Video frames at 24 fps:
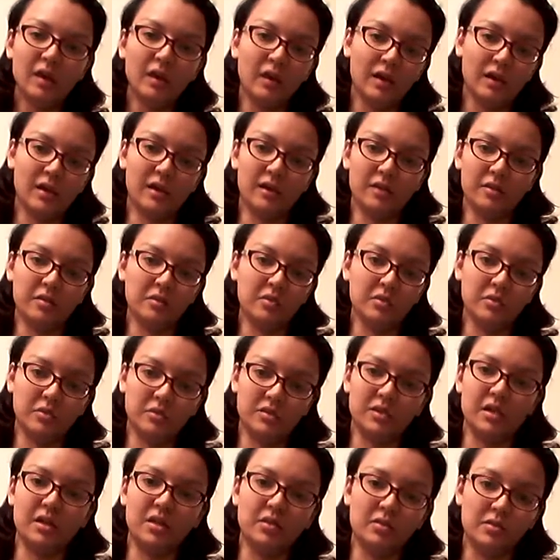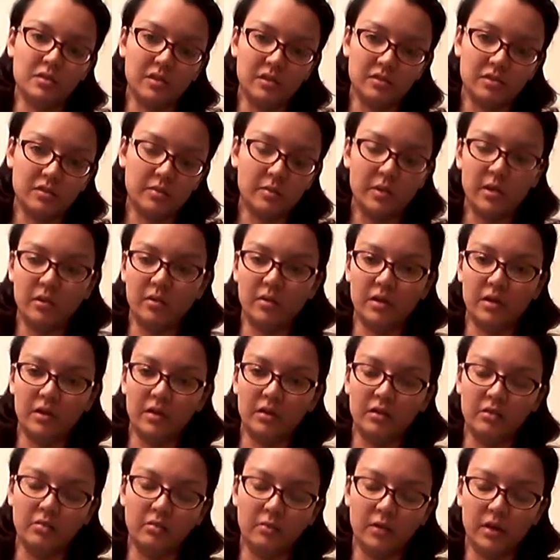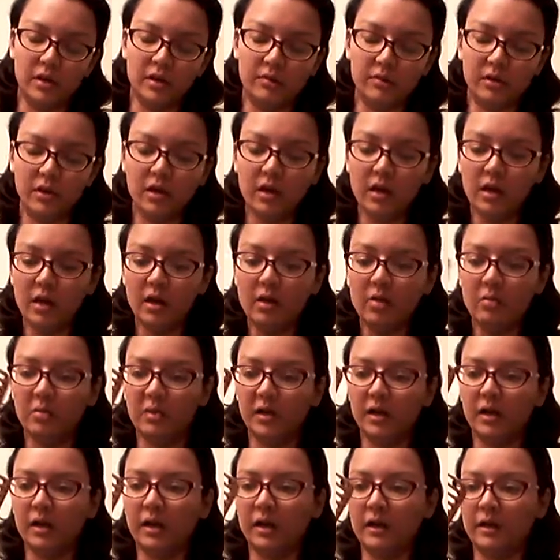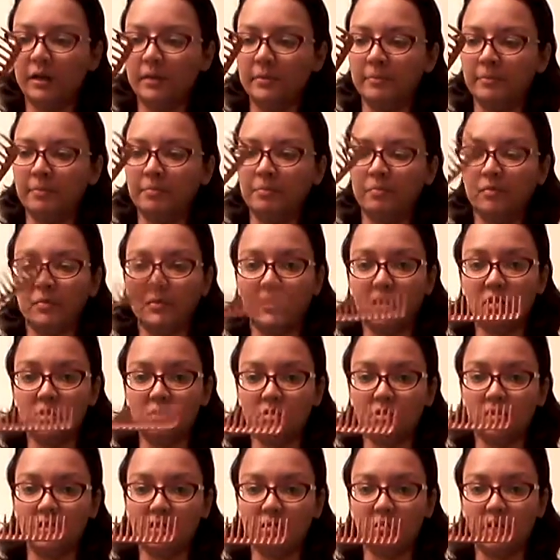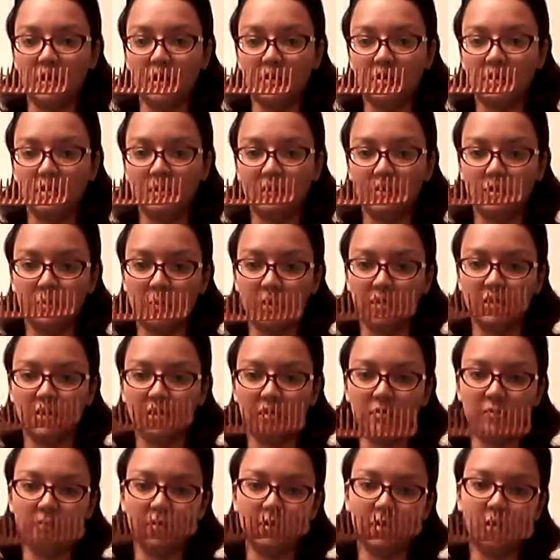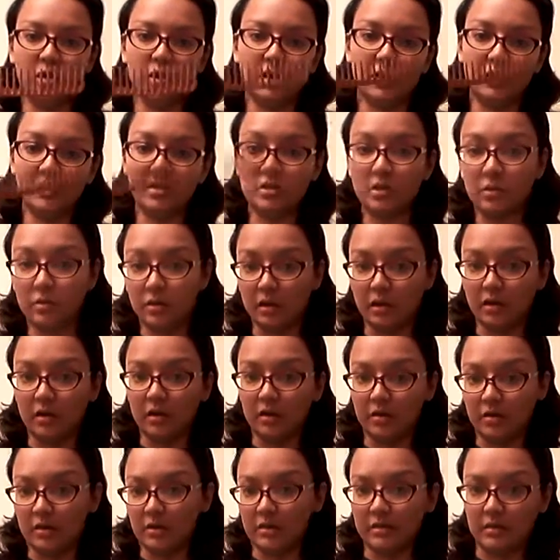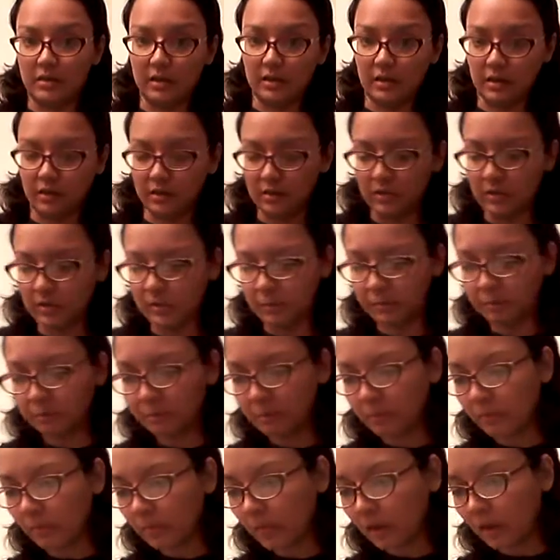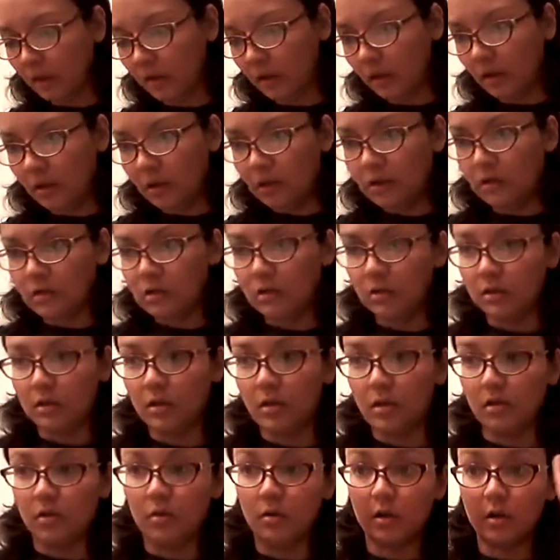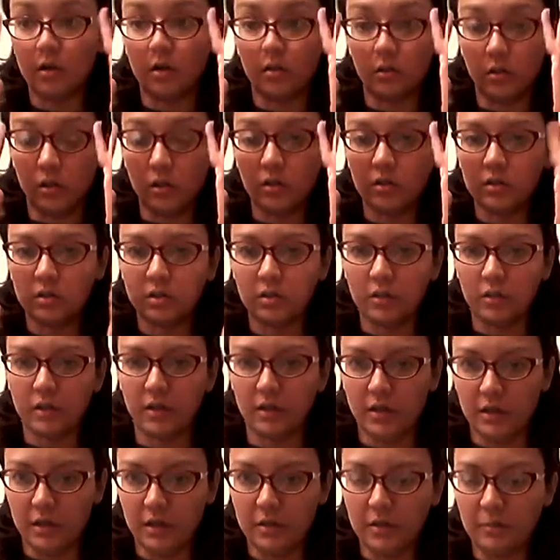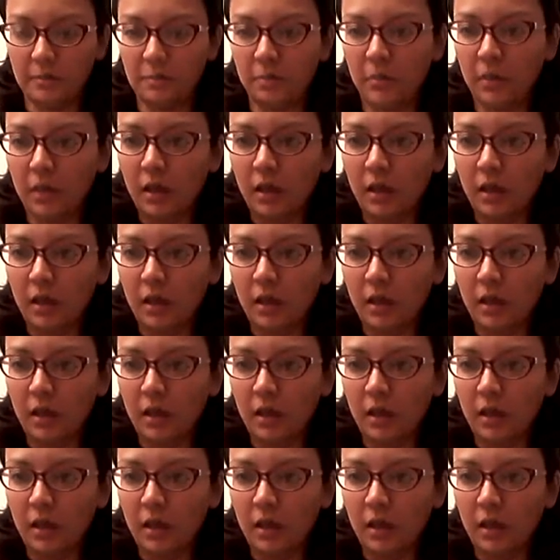a lot of the tools I use on my own hair, whatever. But this one is amazing, especially for undoing all these kinks. So what you'll also need,